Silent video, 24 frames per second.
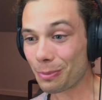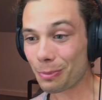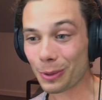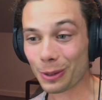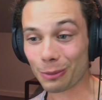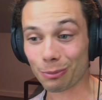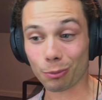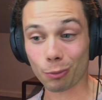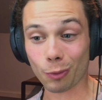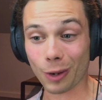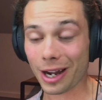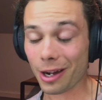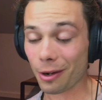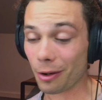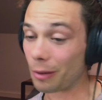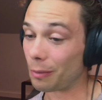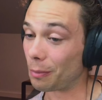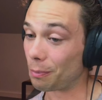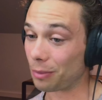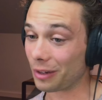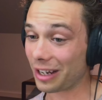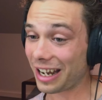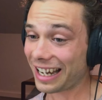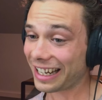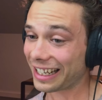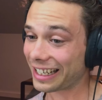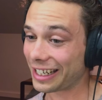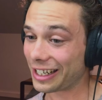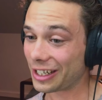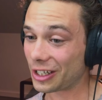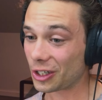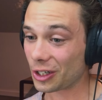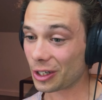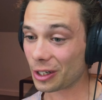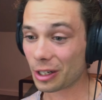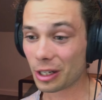but wow, black
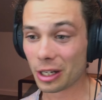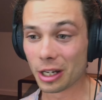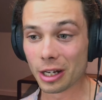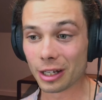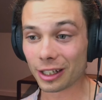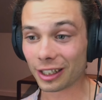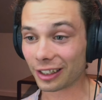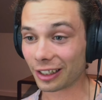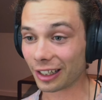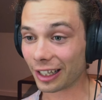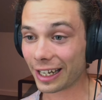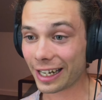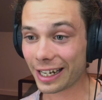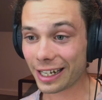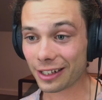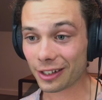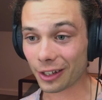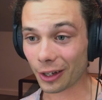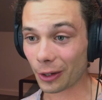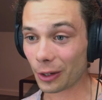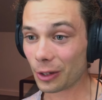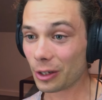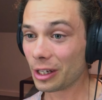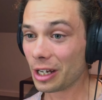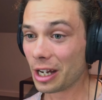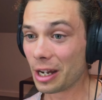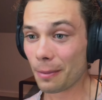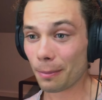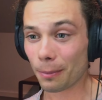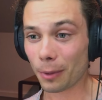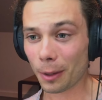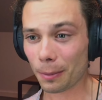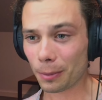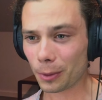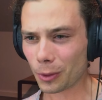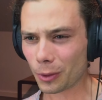kitchen, clean though,
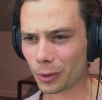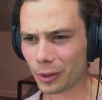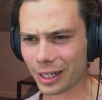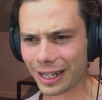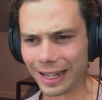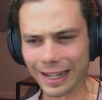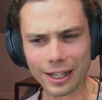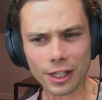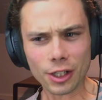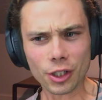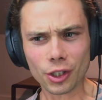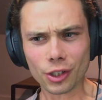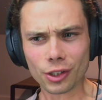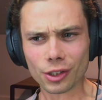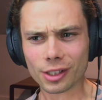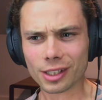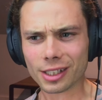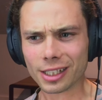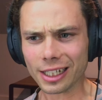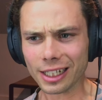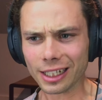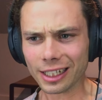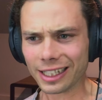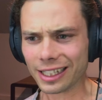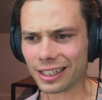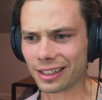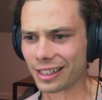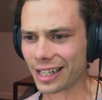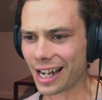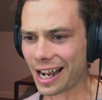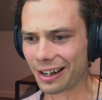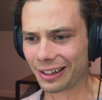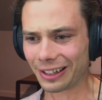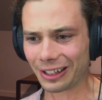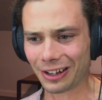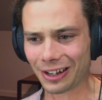popcorn-ish ceiling,
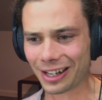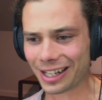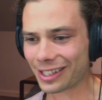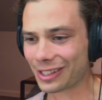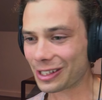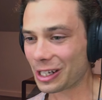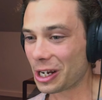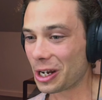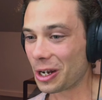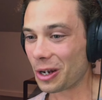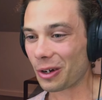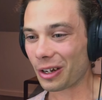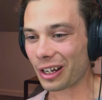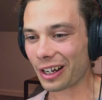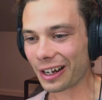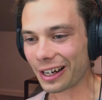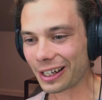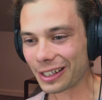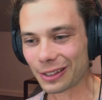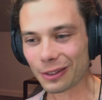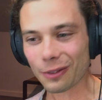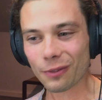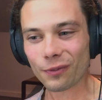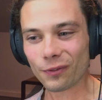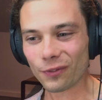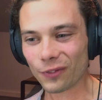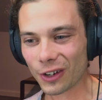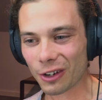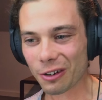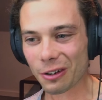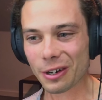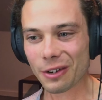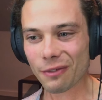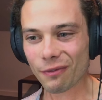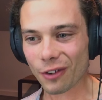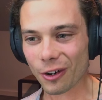downlights. It's a
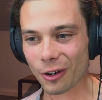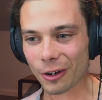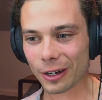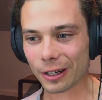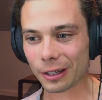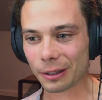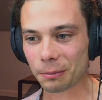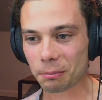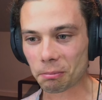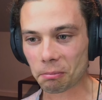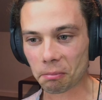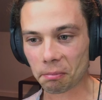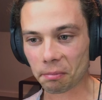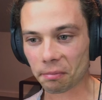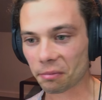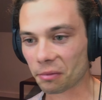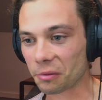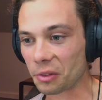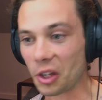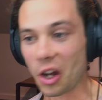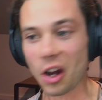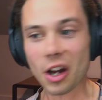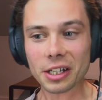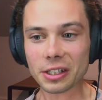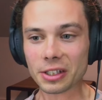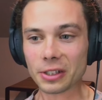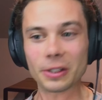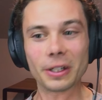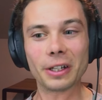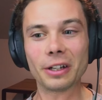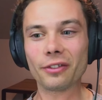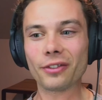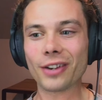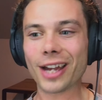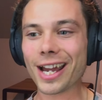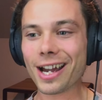very, very nice
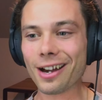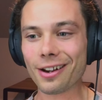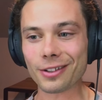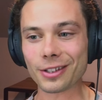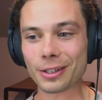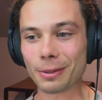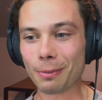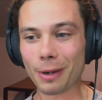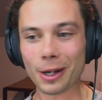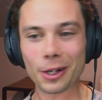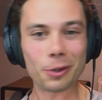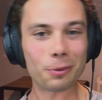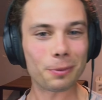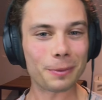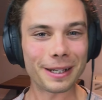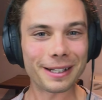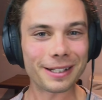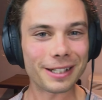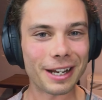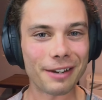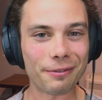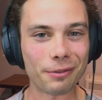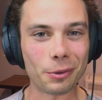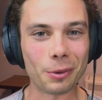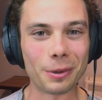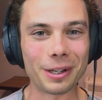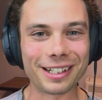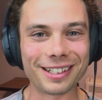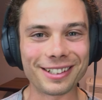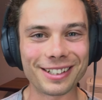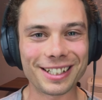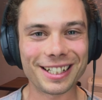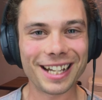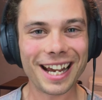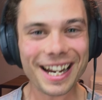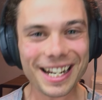enough house. It might not be to
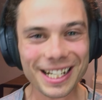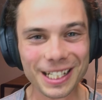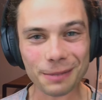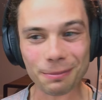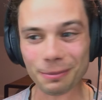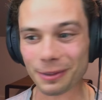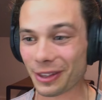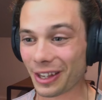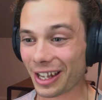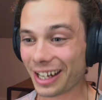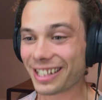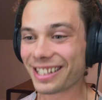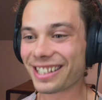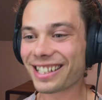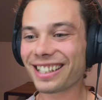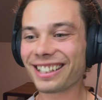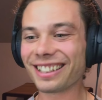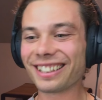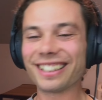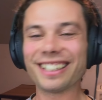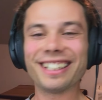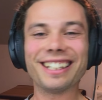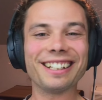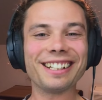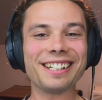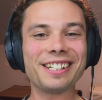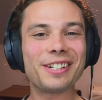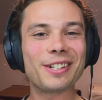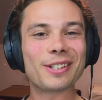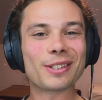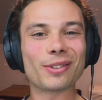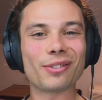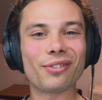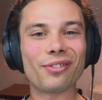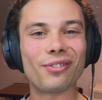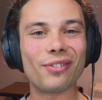everyone's taste, but that is clearly
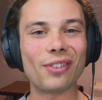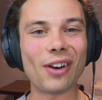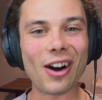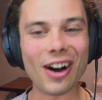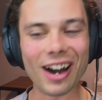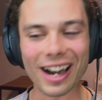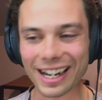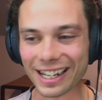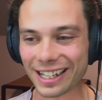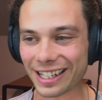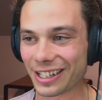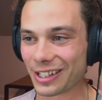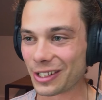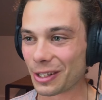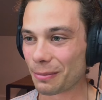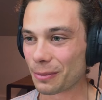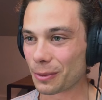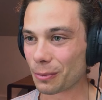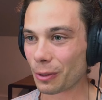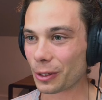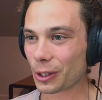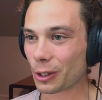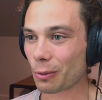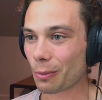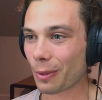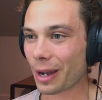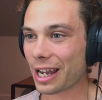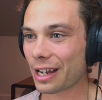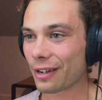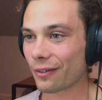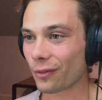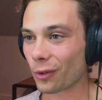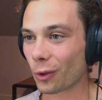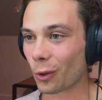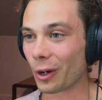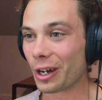just fine in terms of what you're
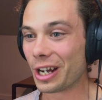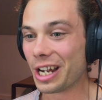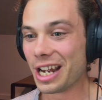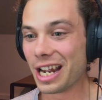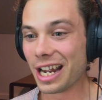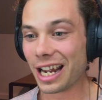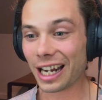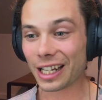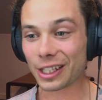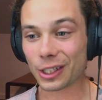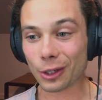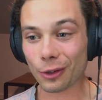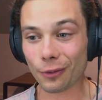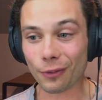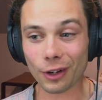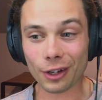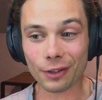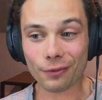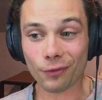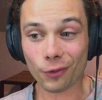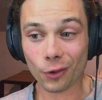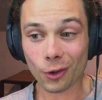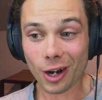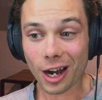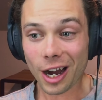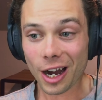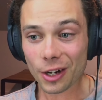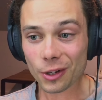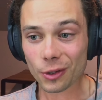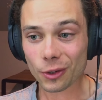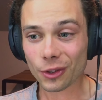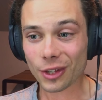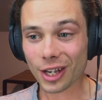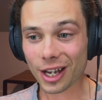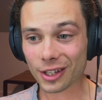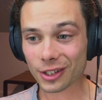paying for. And so for
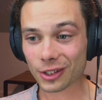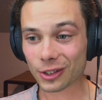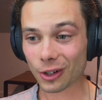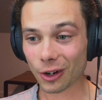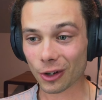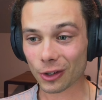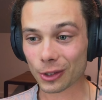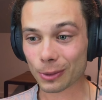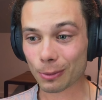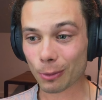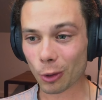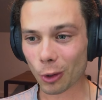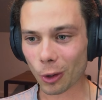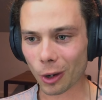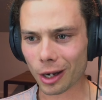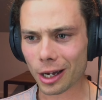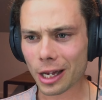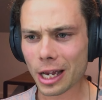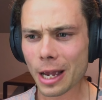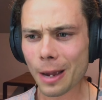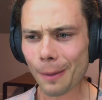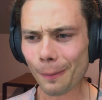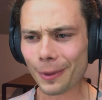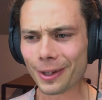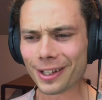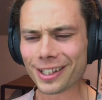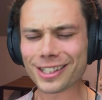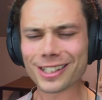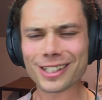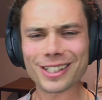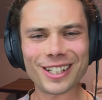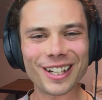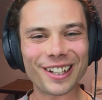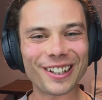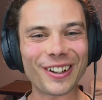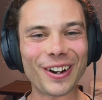$100,000 more, but
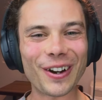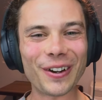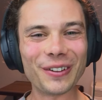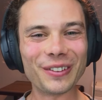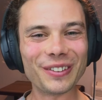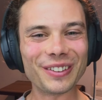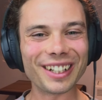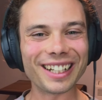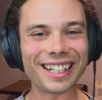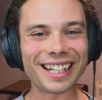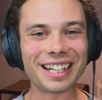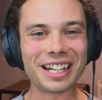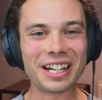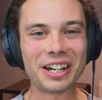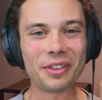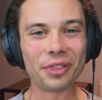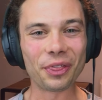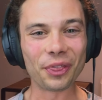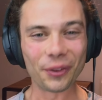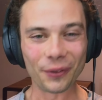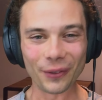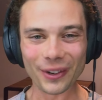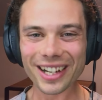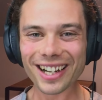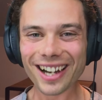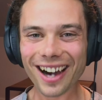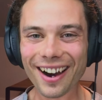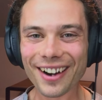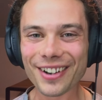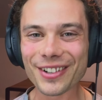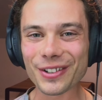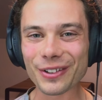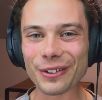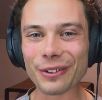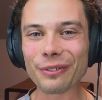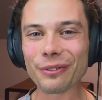still only
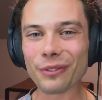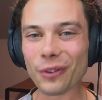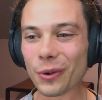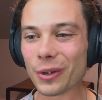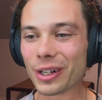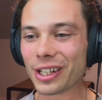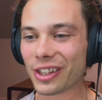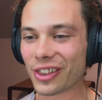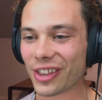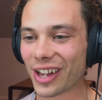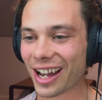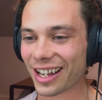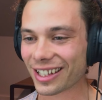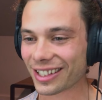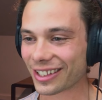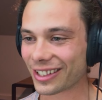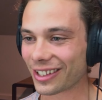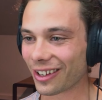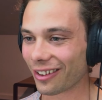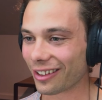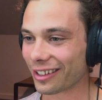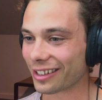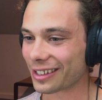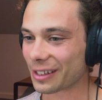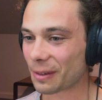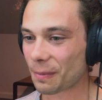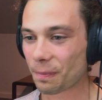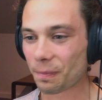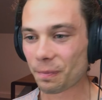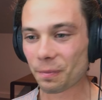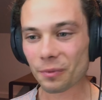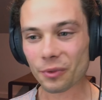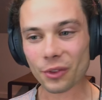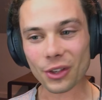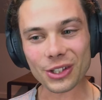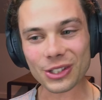$340,000,
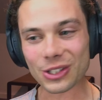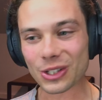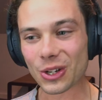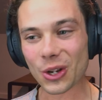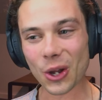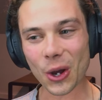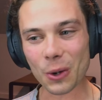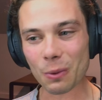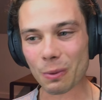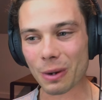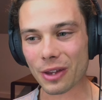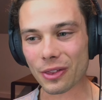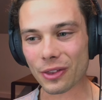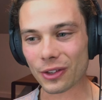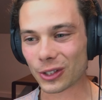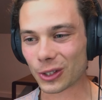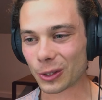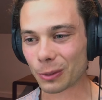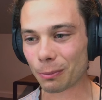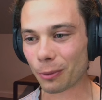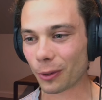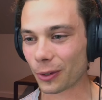there's nowhere this could